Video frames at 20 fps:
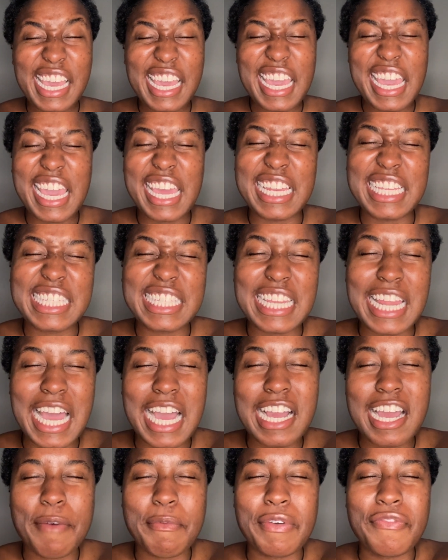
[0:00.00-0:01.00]
and it's not
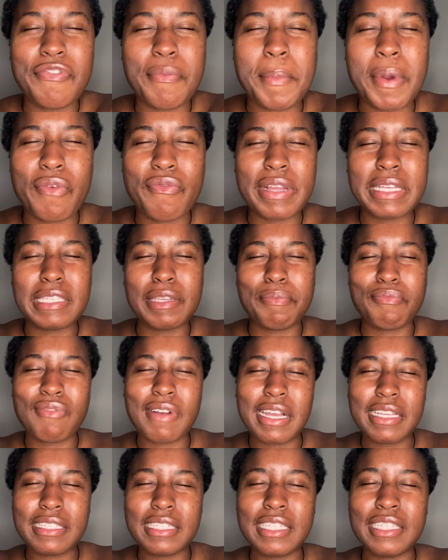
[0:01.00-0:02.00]
coming from a
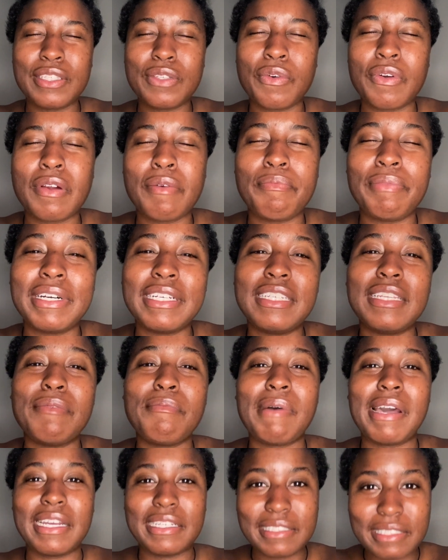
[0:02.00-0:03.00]
reciprocitous or abundant
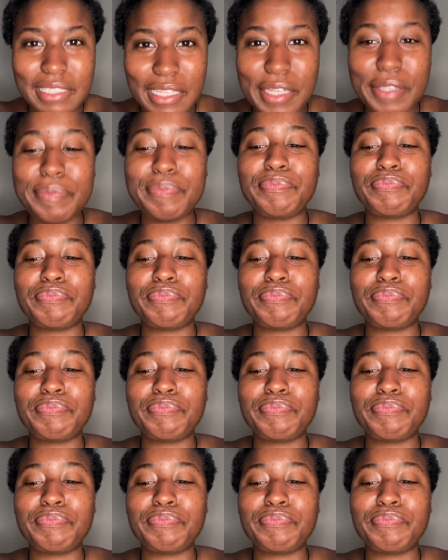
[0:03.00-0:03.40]
mindset.